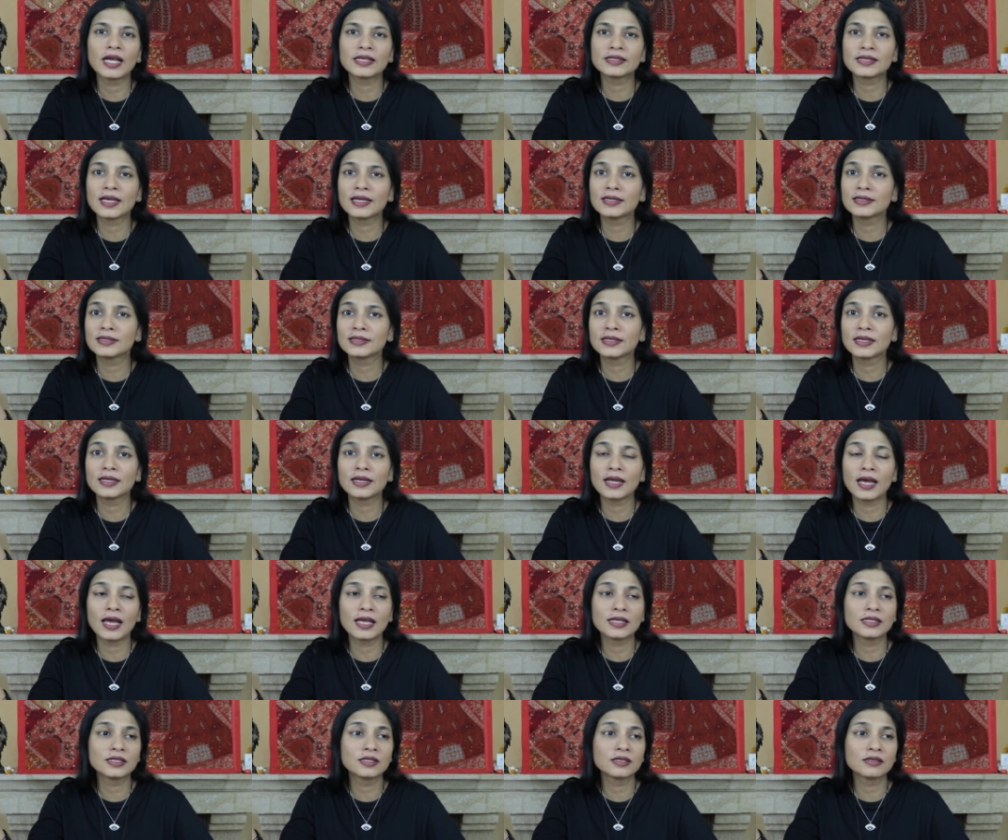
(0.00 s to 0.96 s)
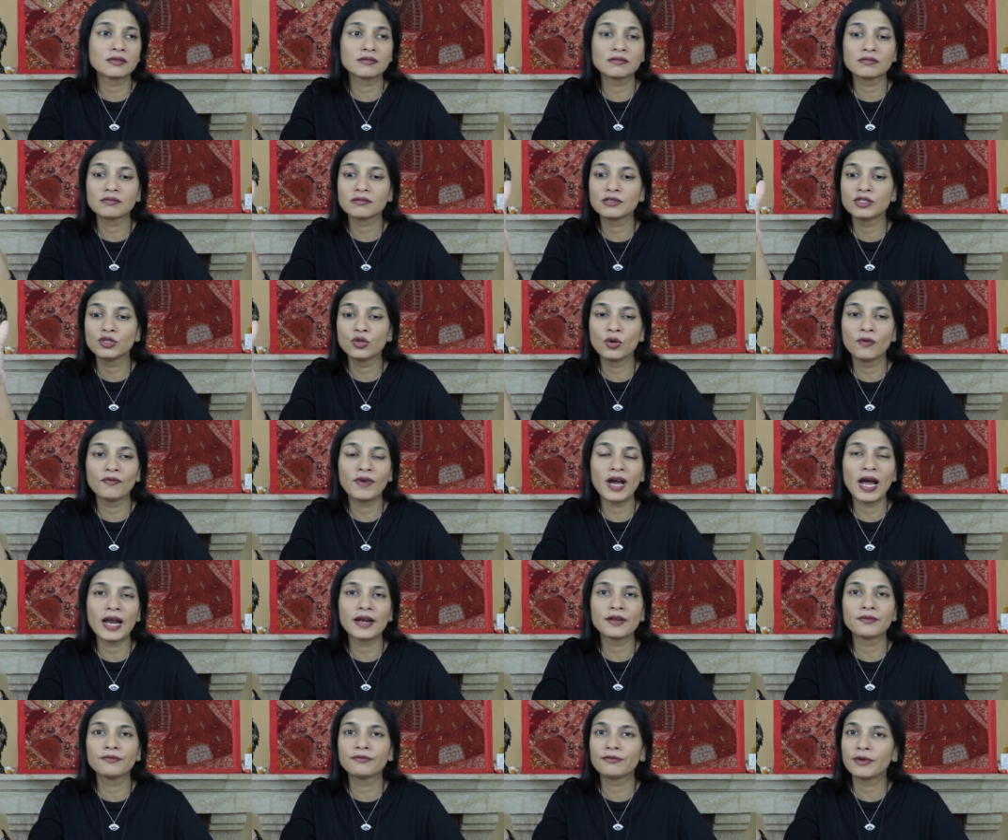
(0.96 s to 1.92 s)
as i said as you have
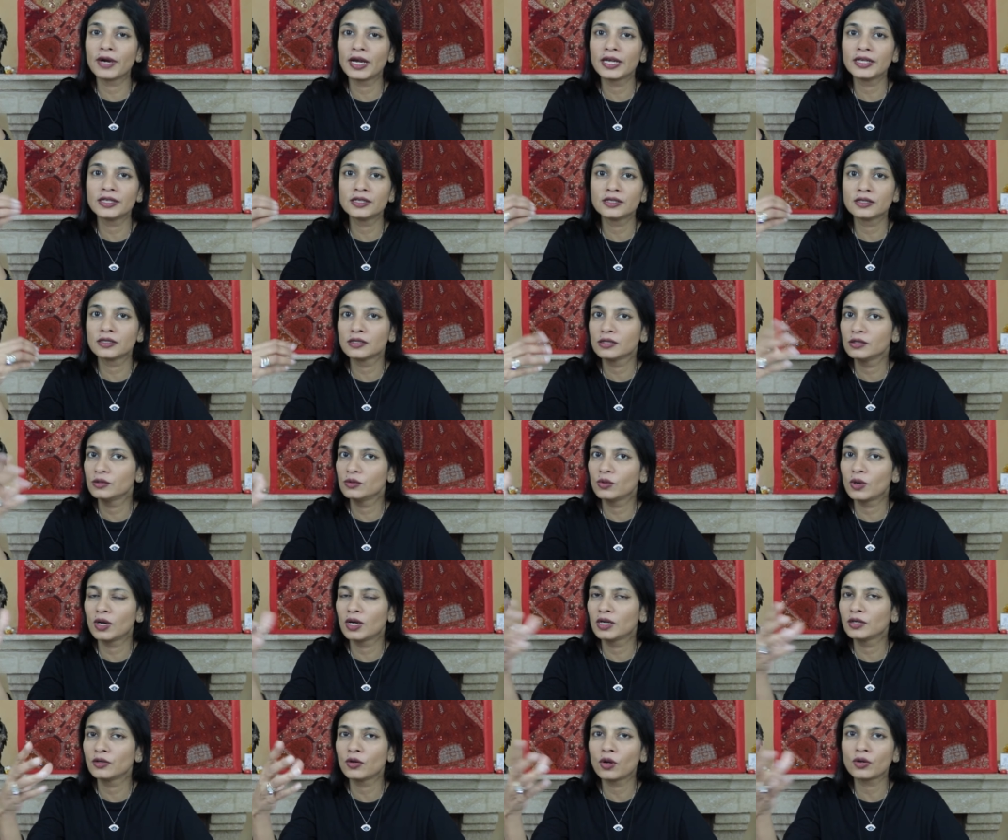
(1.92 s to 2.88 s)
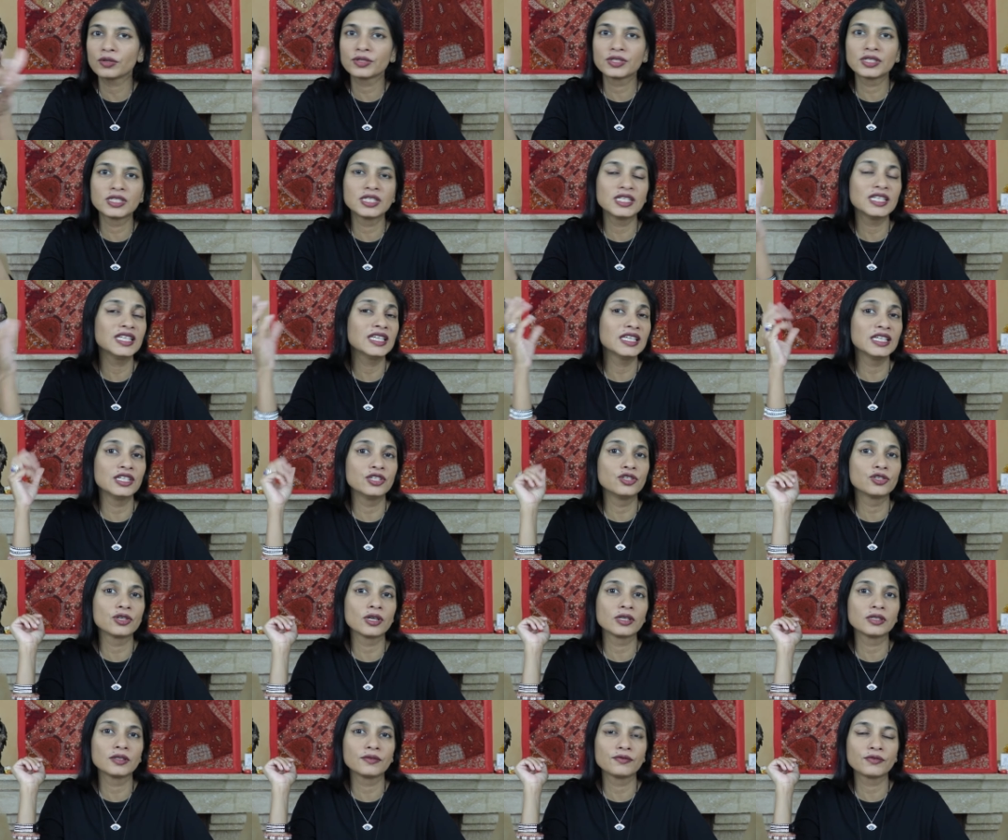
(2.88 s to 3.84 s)
had a fight you are not seeing
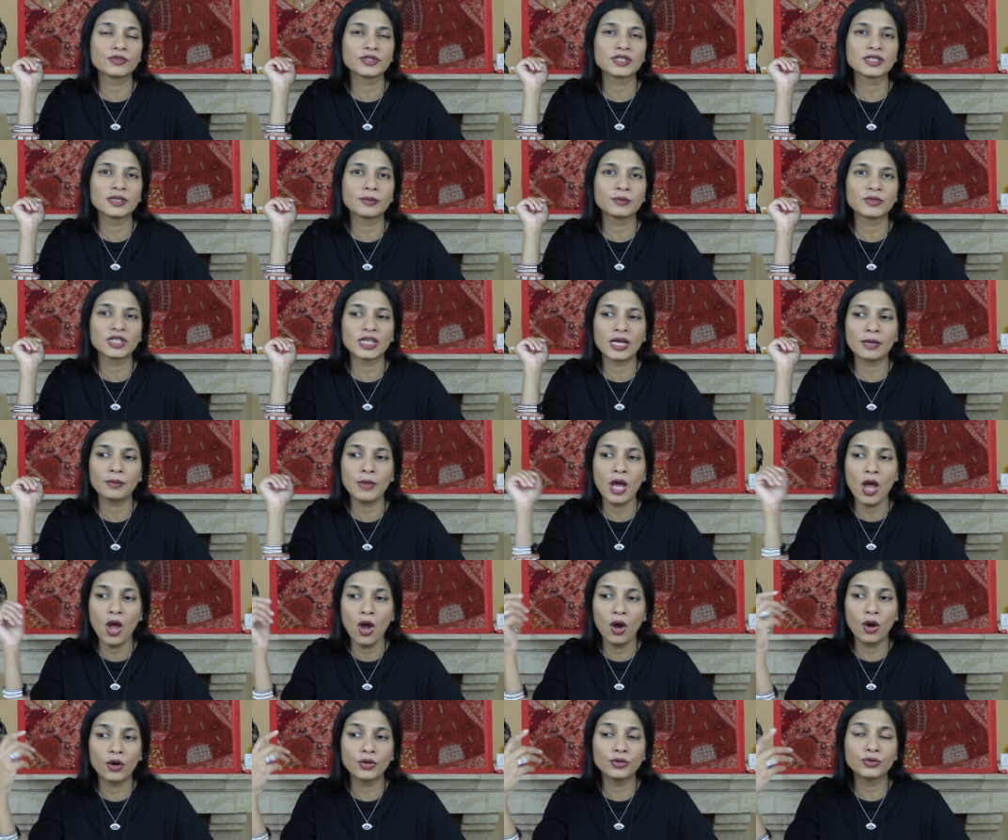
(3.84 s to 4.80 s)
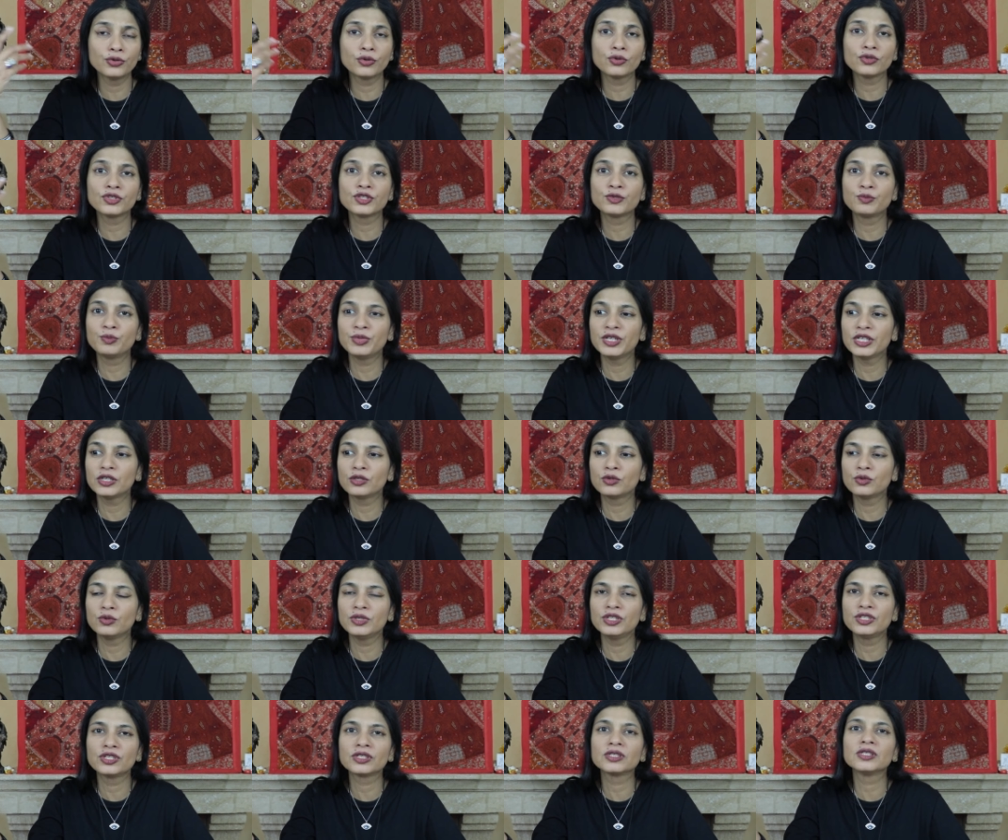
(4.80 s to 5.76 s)
each other for some time or you don't speak
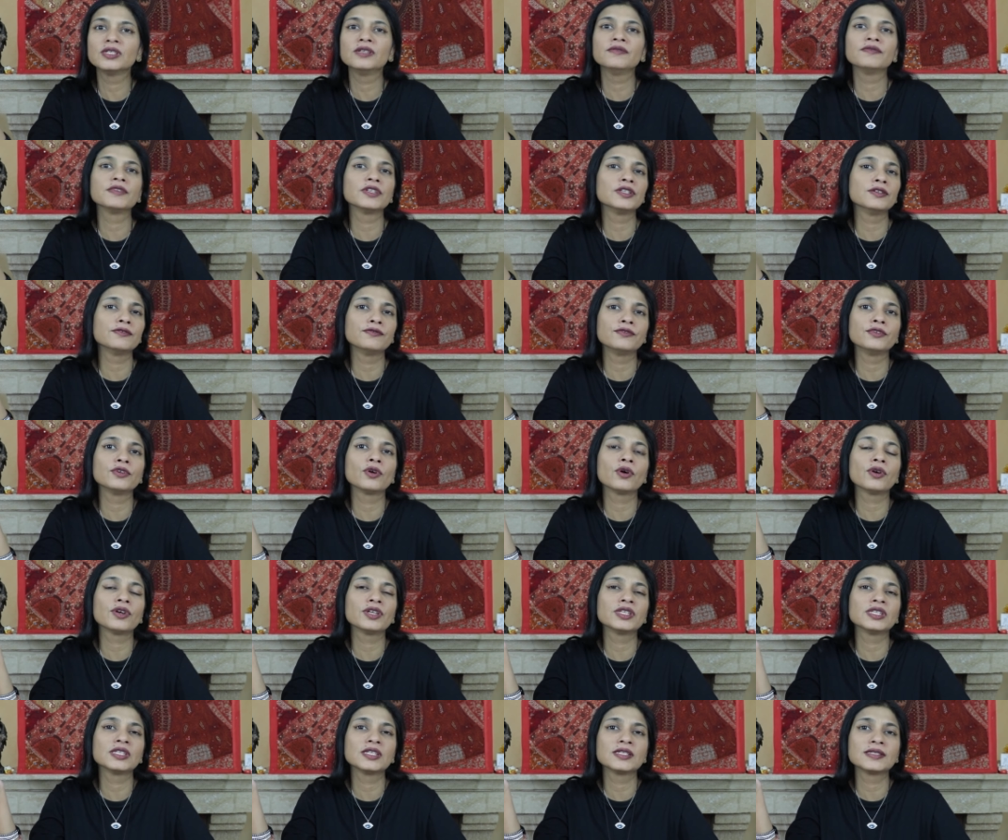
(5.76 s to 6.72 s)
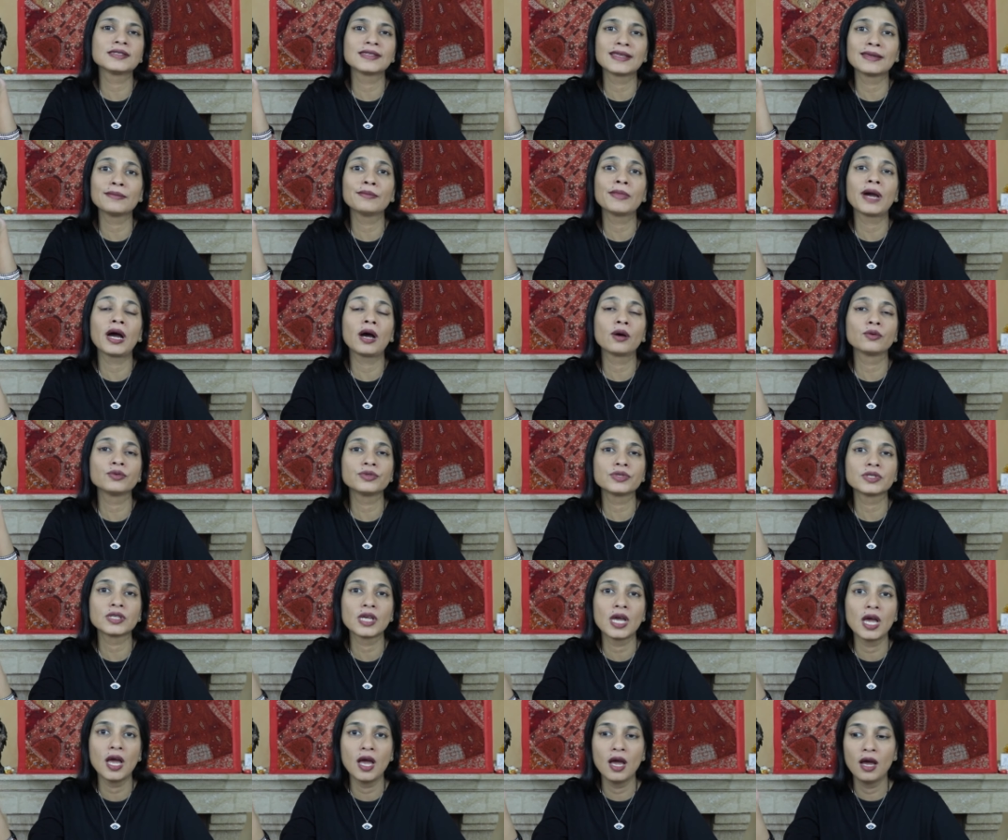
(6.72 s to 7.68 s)
to each other even if you are in the same
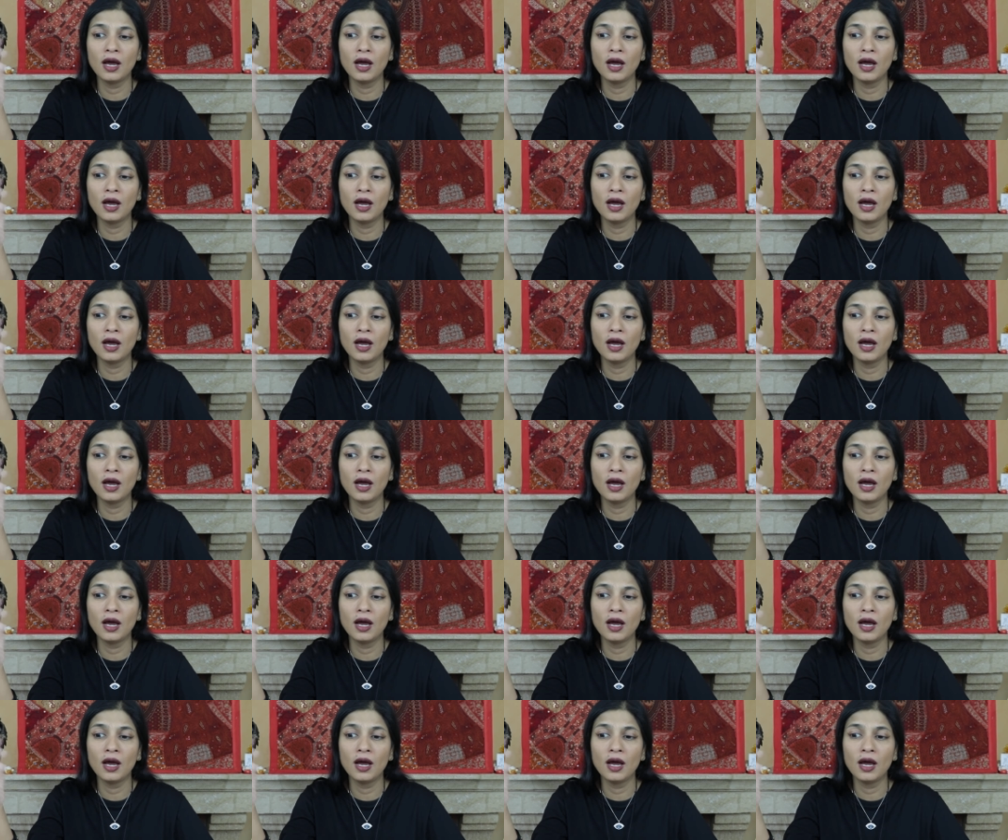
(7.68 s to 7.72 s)
house